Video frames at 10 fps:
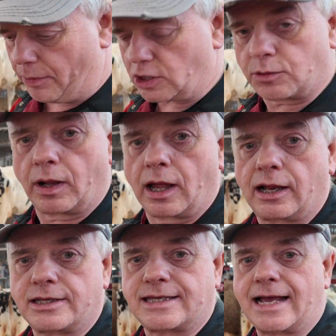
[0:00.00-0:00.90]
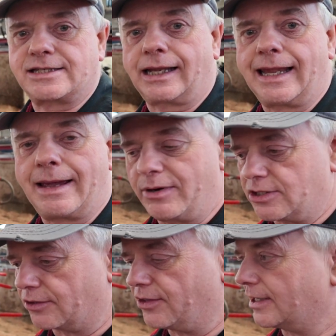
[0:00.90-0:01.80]
possible early signs of
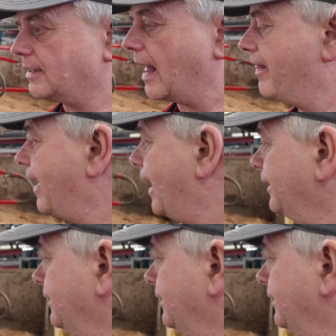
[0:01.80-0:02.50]
lameness and things like that.